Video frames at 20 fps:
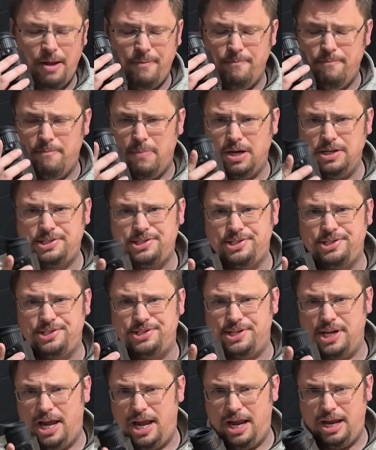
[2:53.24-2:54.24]
I must
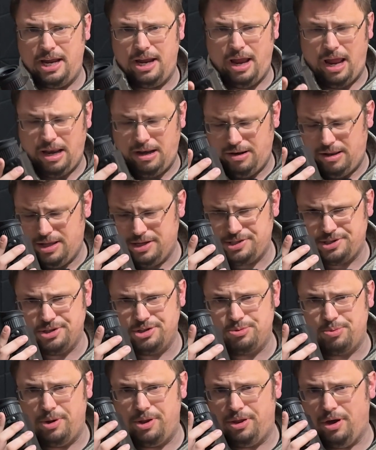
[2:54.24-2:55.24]
say, and this
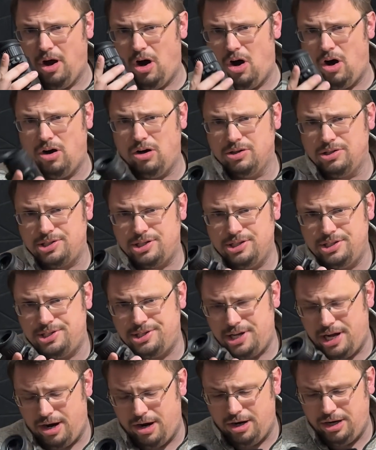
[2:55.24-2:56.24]
is with all
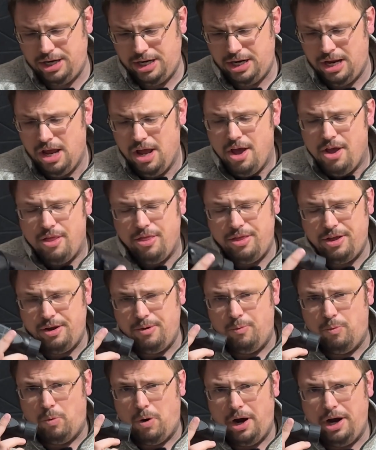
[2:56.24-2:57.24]
sincerity,
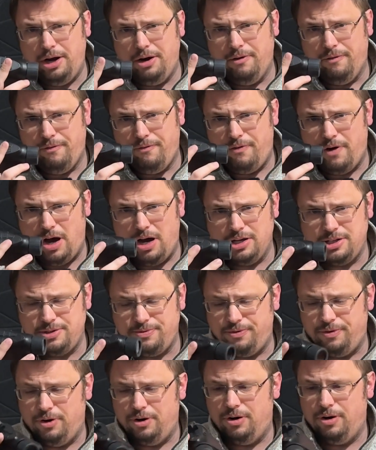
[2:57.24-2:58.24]
the white
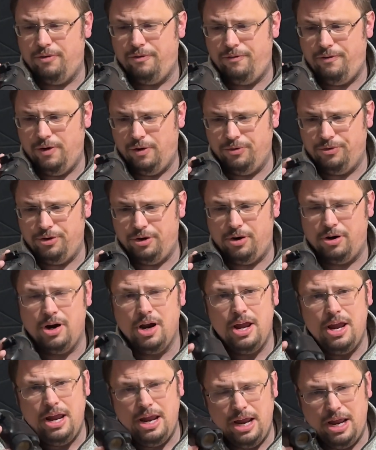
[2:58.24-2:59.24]
phosphor filter
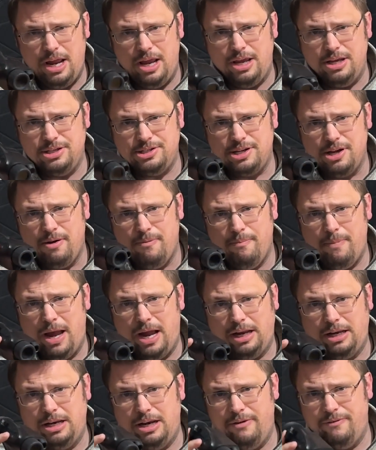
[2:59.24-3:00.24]
is
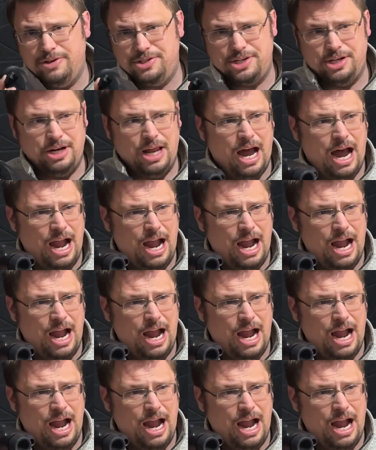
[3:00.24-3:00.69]
magnificent.